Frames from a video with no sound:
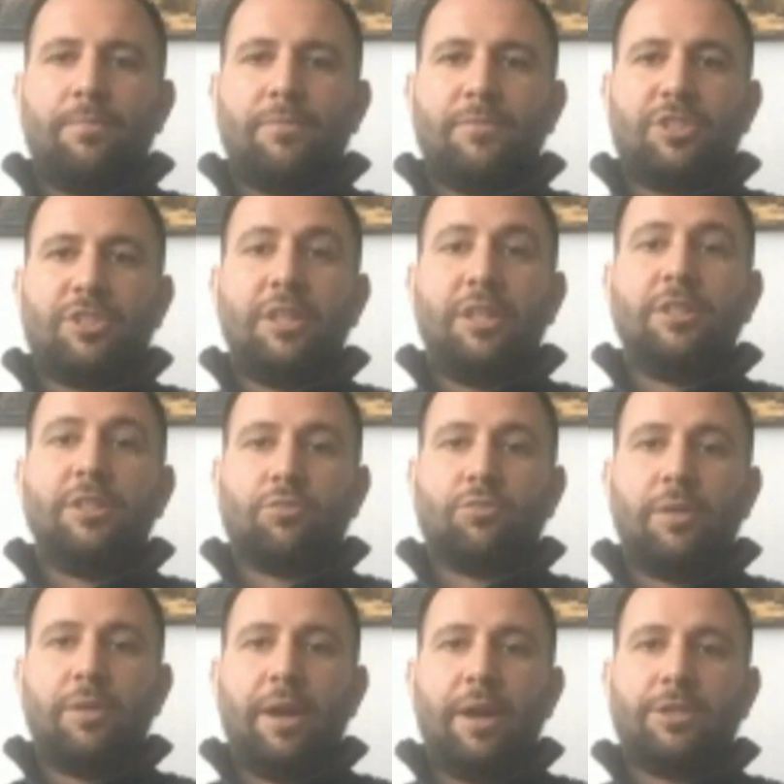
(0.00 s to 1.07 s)
see these
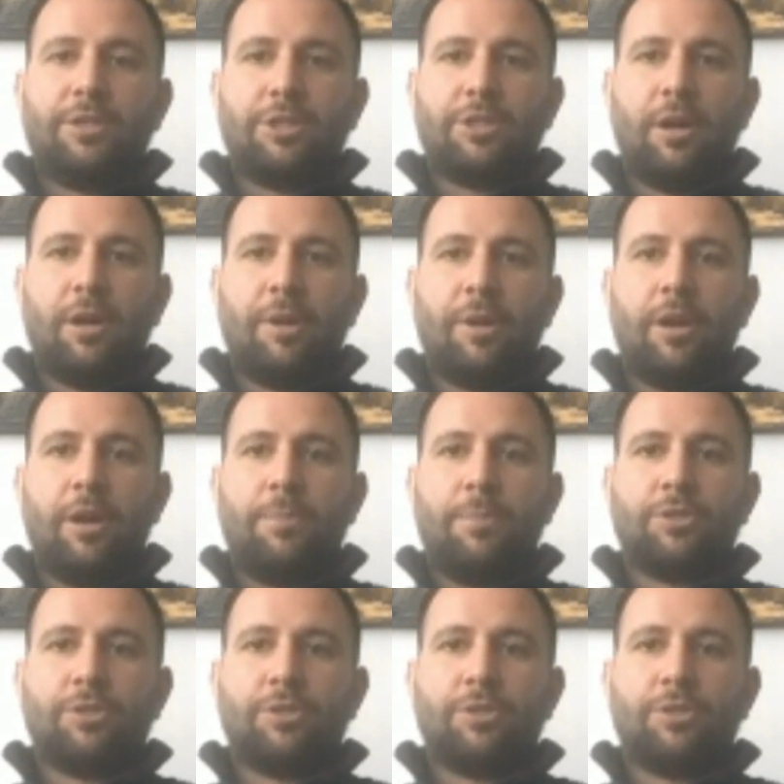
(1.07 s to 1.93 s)
rematches coming up.